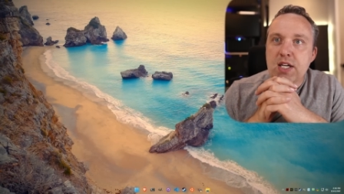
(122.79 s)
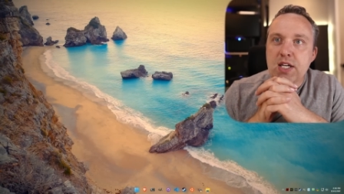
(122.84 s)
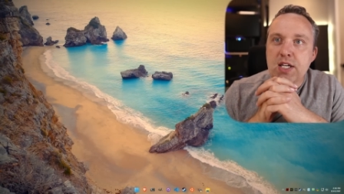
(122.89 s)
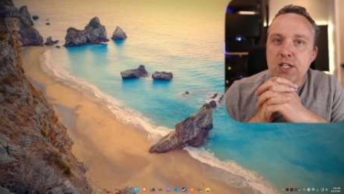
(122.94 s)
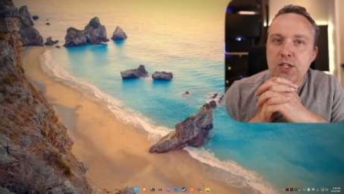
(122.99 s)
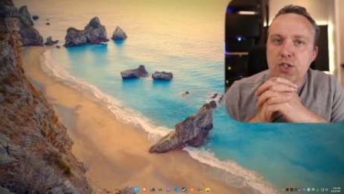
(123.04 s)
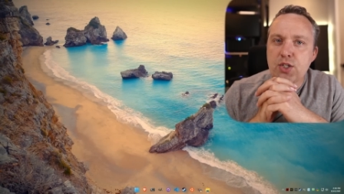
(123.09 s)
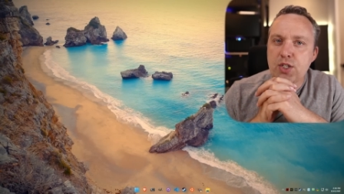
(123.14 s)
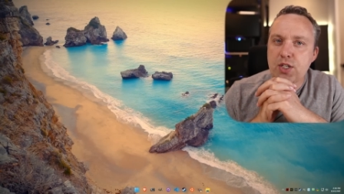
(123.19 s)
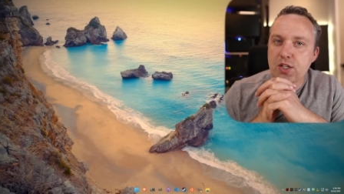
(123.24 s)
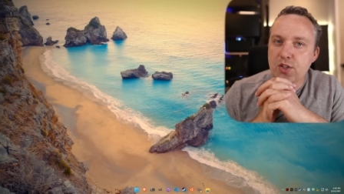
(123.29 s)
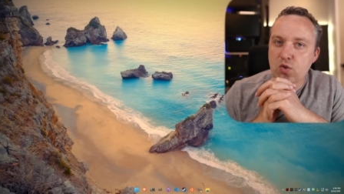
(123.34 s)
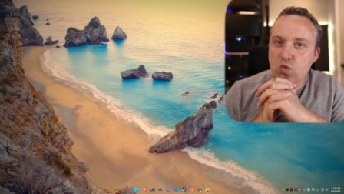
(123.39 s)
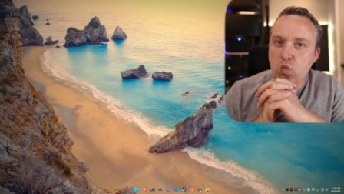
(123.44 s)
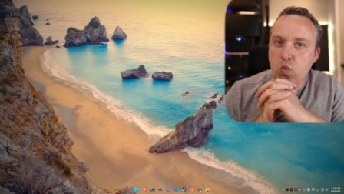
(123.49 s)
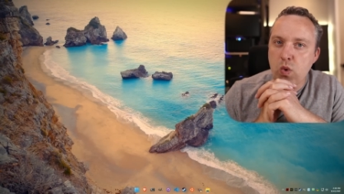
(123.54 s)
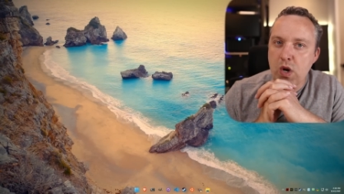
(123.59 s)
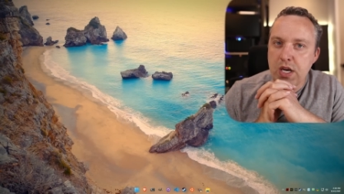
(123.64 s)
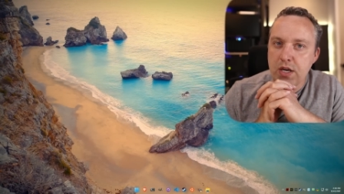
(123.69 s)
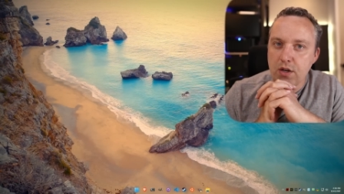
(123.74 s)
It's
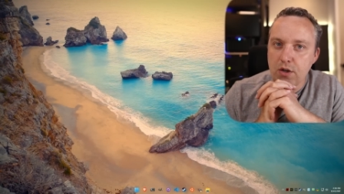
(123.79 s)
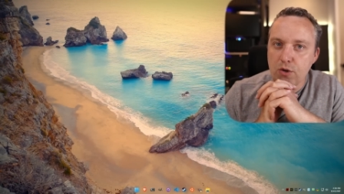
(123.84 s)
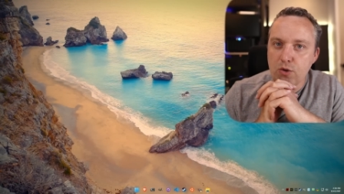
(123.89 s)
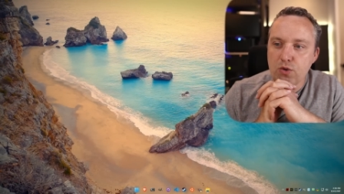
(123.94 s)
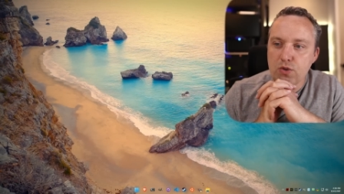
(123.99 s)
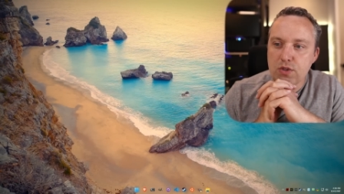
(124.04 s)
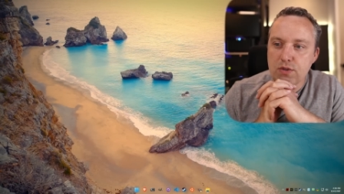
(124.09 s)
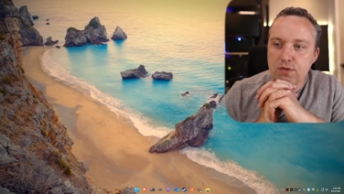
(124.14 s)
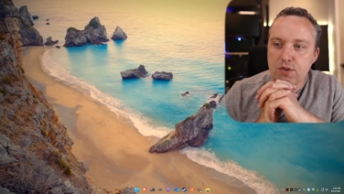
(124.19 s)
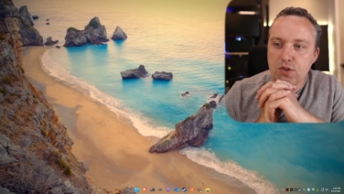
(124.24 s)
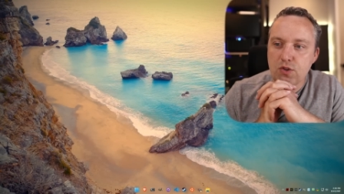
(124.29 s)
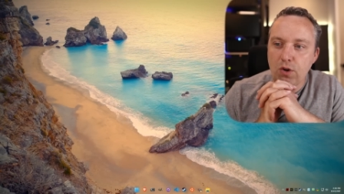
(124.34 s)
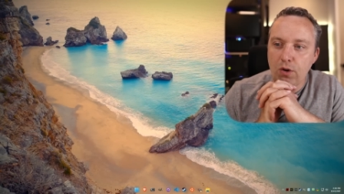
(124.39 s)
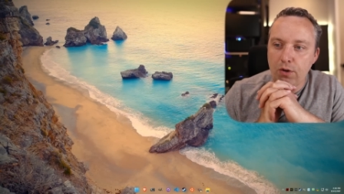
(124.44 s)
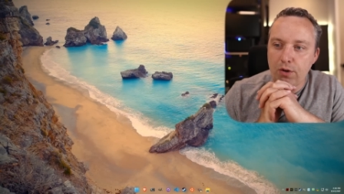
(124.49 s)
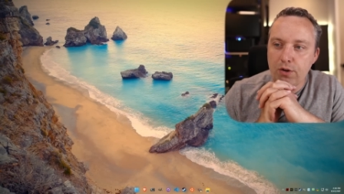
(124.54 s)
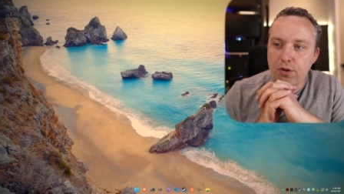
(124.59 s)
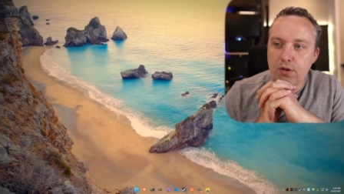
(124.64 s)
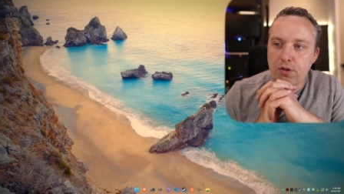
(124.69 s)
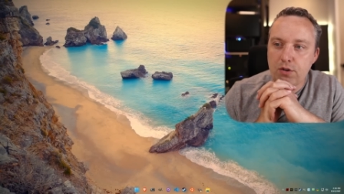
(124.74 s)
just Windows has
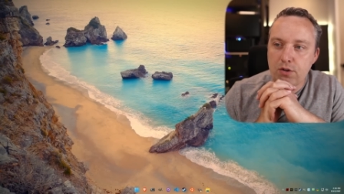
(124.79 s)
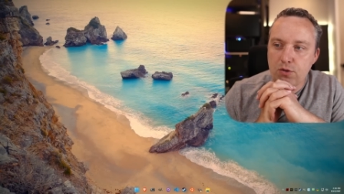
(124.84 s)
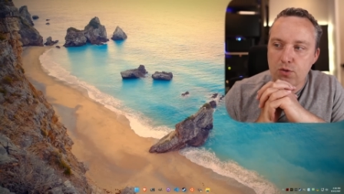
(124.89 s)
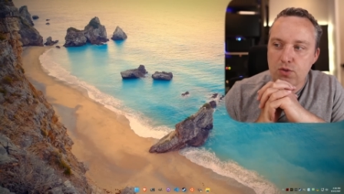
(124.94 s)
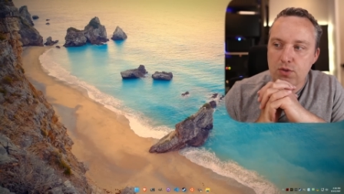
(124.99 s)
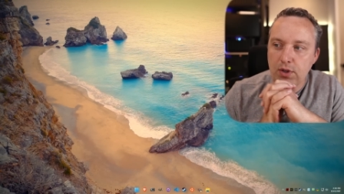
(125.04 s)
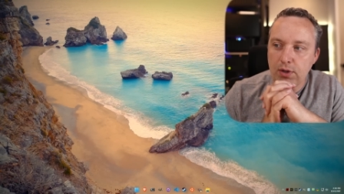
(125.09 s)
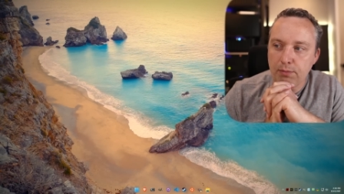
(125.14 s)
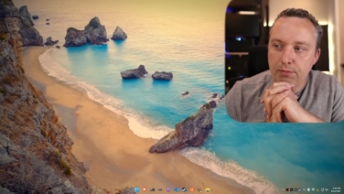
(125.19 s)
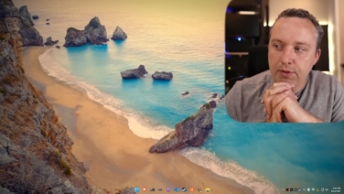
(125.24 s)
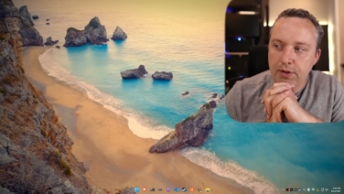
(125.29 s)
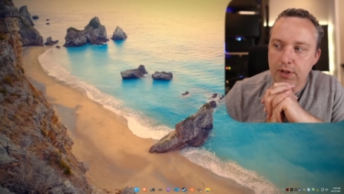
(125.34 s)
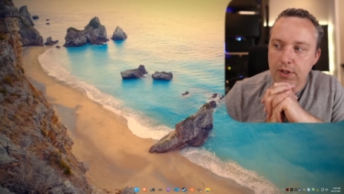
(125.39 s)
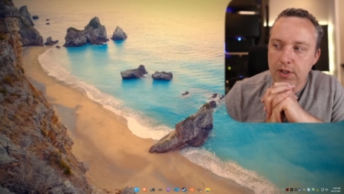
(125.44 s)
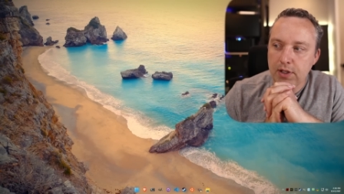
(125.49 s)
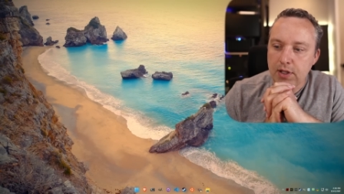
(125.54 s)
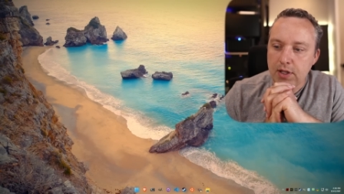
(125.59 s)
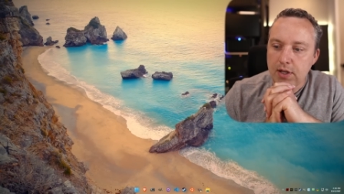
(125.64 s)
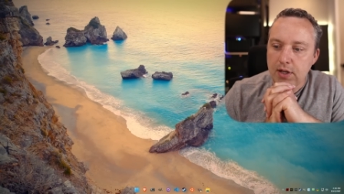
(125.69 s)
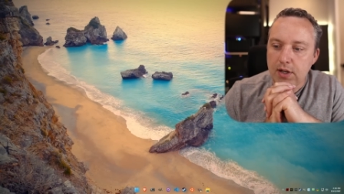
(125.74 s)
started to do
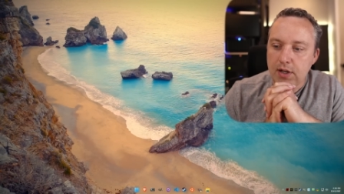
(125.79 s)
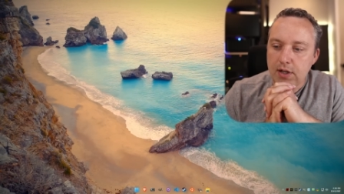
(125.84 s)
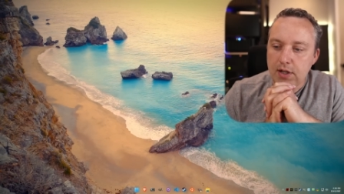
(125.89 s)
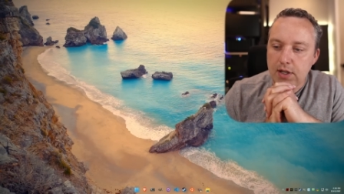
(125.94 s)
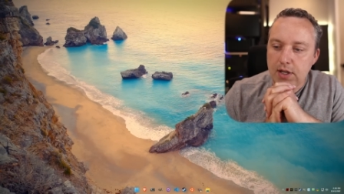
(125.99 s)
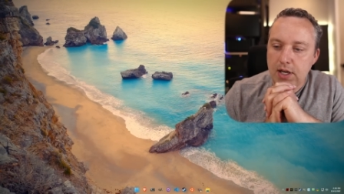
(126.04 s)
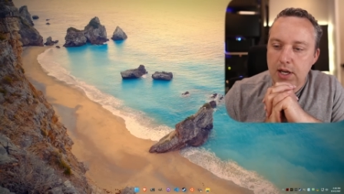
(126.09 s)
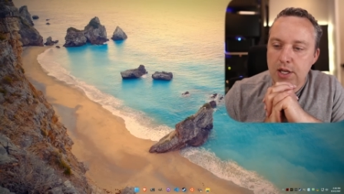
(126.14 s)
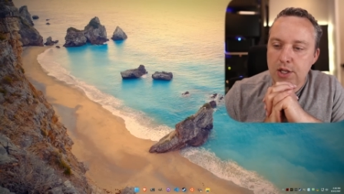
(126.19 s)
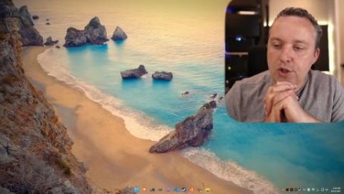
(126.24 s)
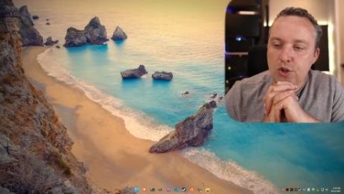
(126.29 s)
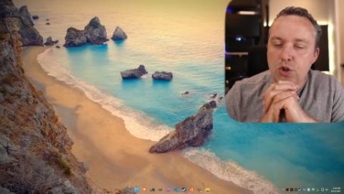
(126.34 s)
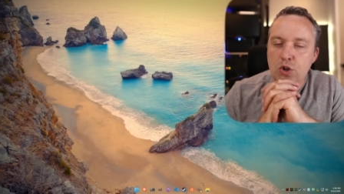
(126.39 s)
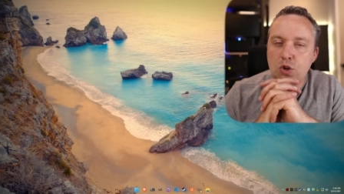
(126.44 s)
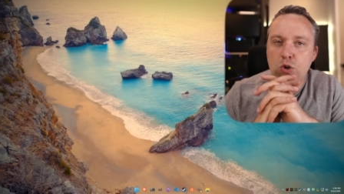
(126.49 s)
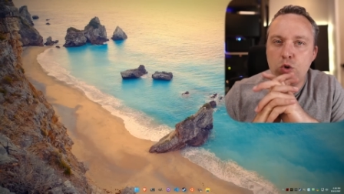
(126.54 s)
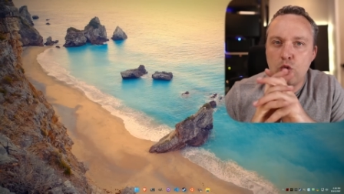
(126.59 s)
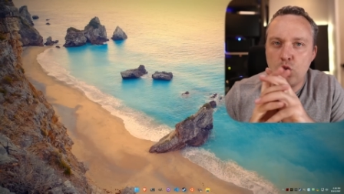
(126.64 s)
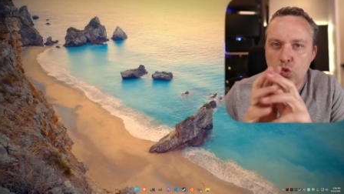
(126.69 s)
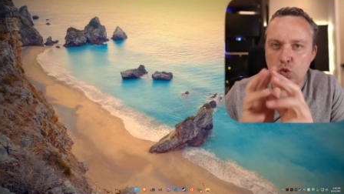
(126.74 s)
something and
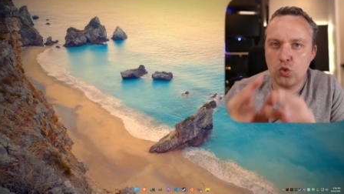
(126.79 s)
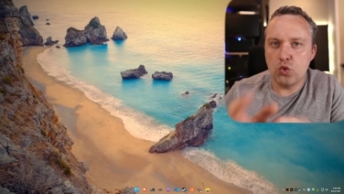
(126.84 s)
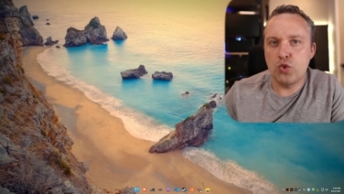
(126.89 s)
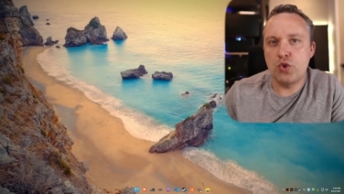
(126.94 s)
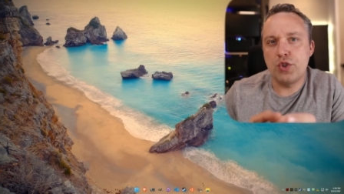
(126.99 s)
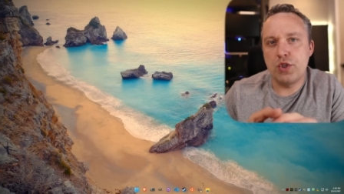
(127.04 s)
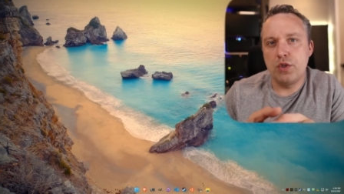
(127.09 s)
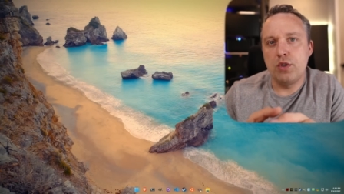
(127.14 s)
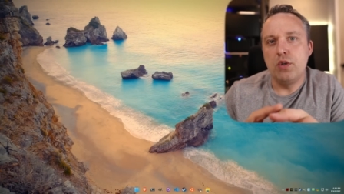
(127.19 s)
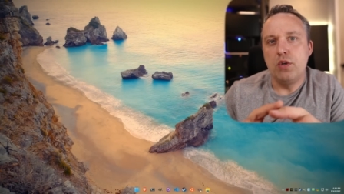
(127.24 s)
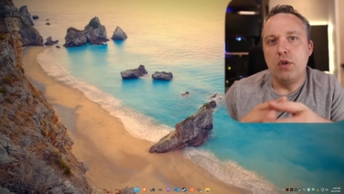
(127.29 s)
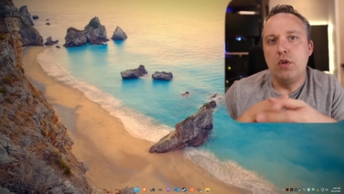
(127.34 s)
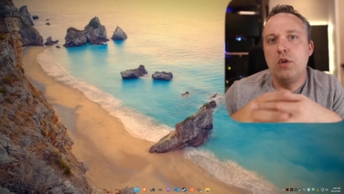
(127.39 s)
use